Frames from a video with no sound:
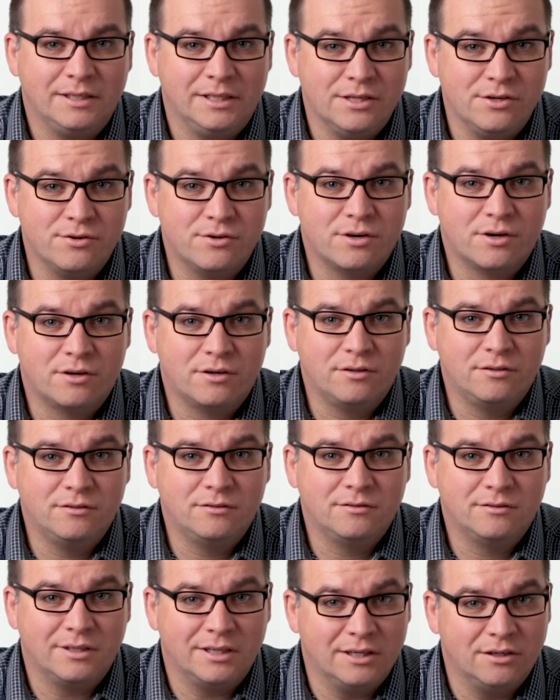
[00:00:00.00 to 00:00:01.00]
In
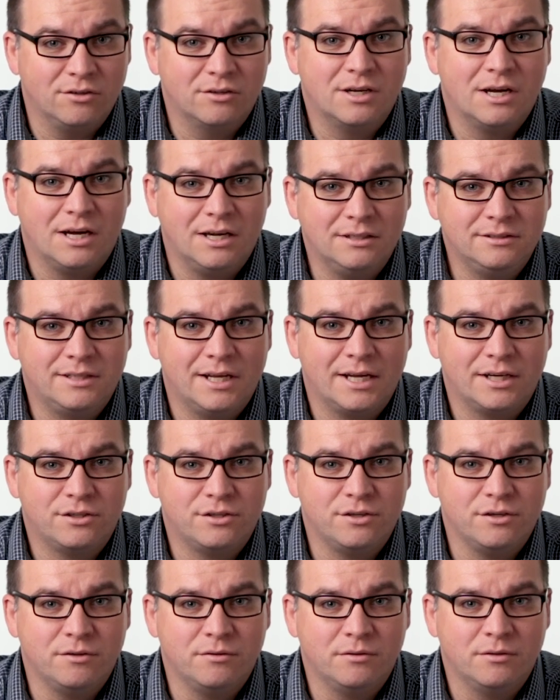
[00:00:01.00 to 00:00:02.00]
turn, they'll
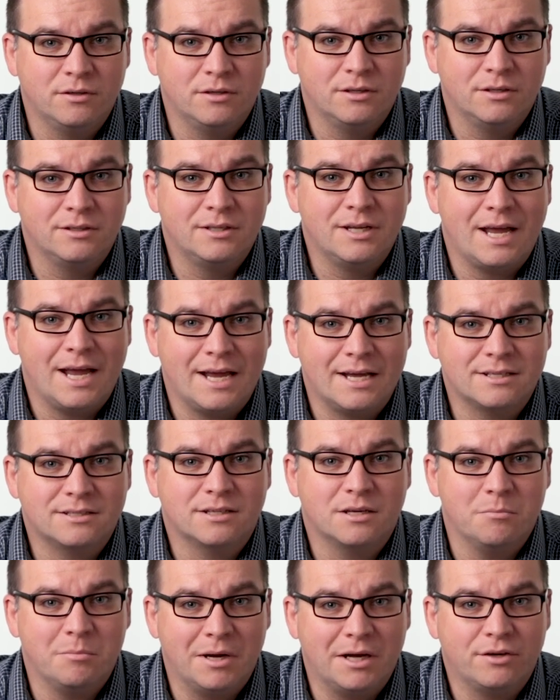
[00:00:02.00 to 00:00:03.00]
contact you to
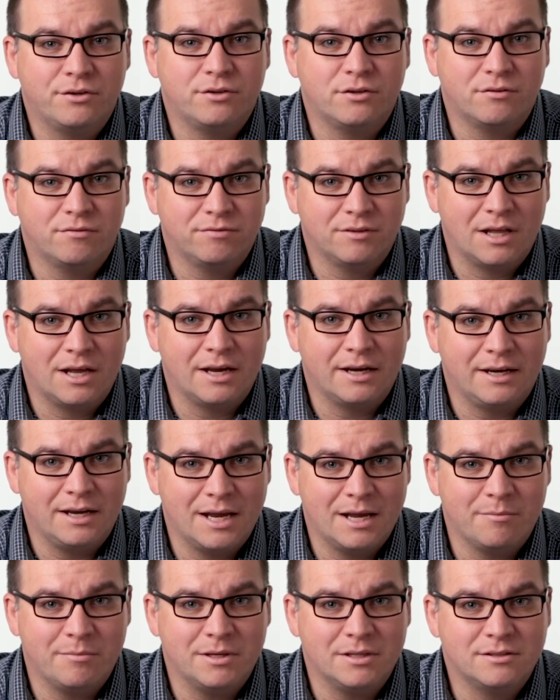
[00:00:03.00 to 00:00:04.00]
ask about your flying
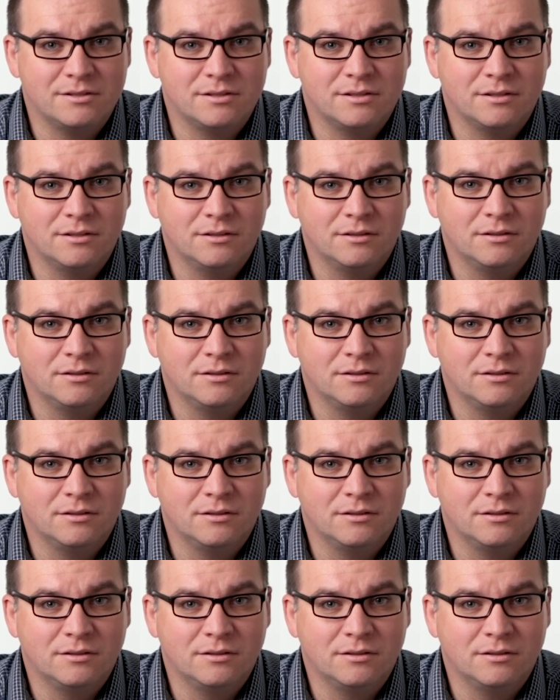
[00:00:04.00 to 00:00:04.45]
habits.